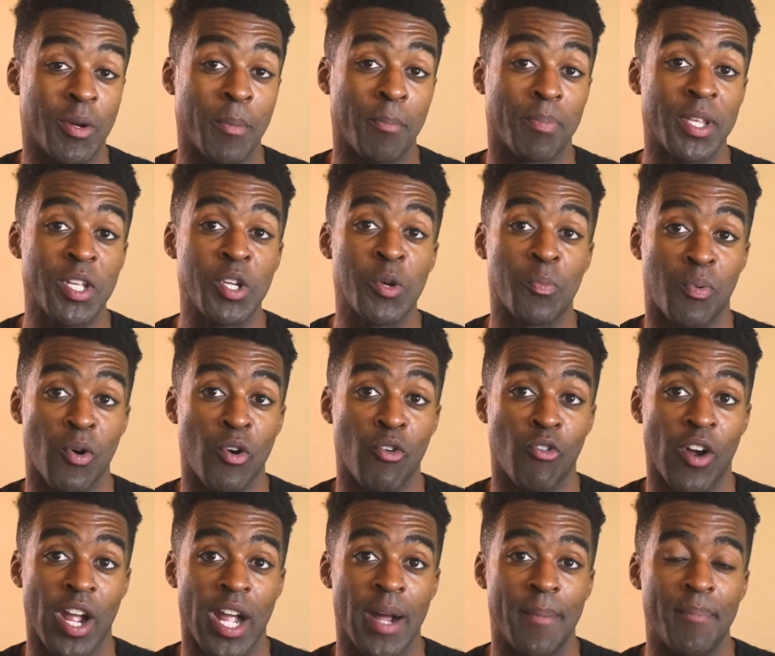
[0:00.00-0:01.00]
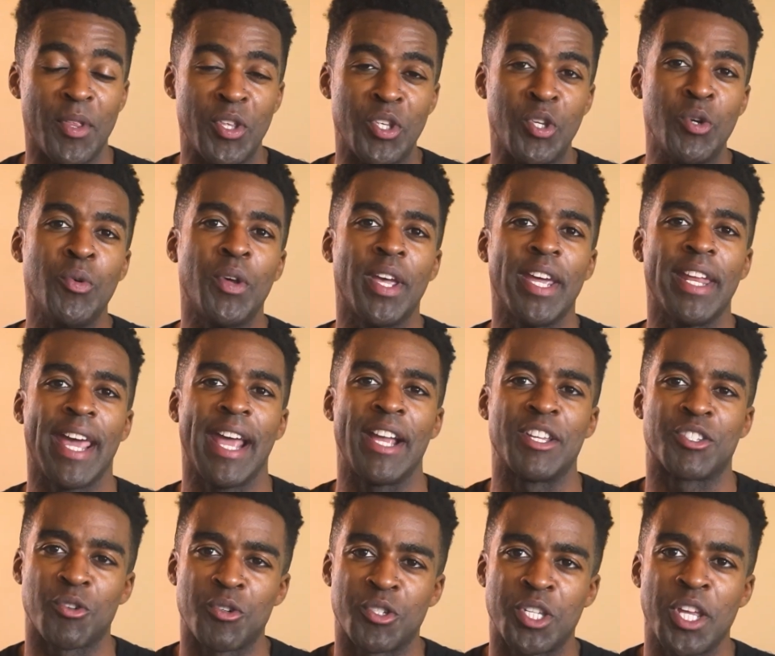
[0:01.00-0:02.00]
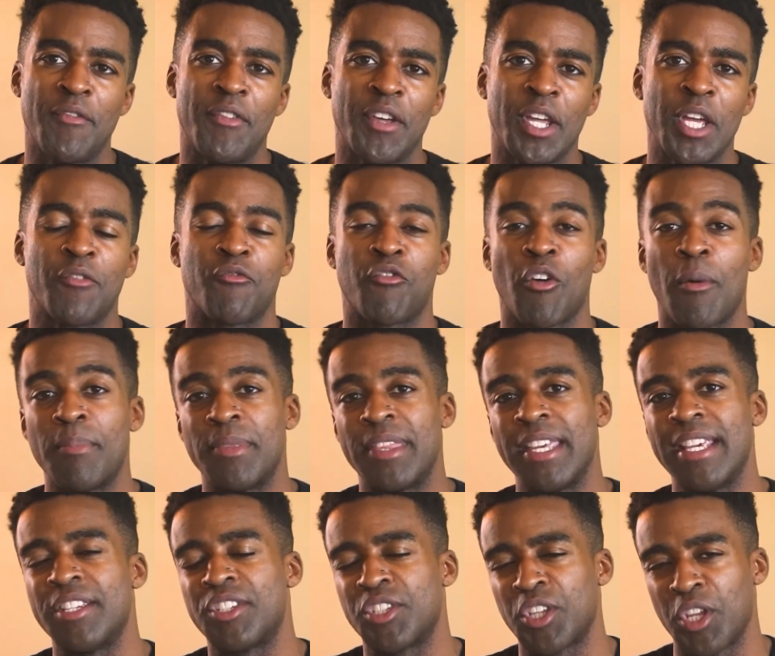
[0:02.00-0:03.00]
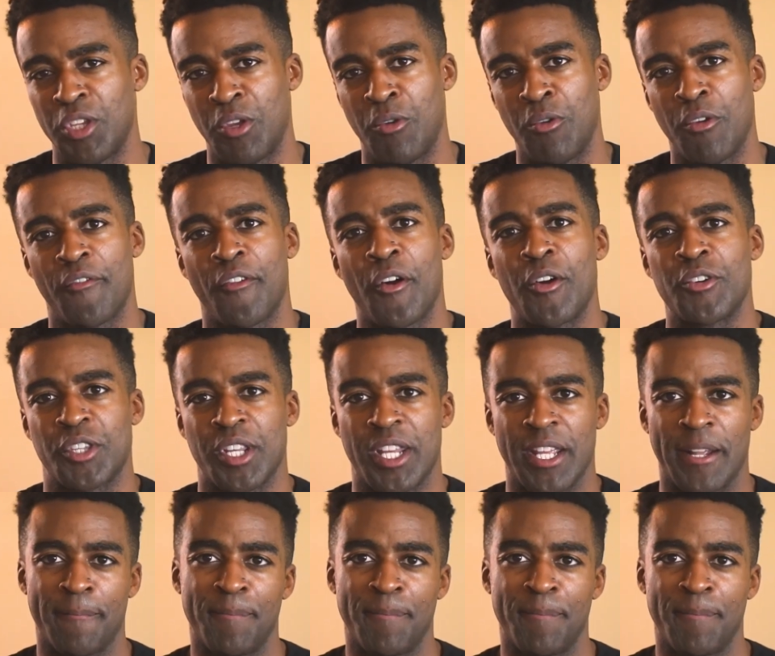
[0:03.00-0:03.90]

complete your program, you get a certificate from this university,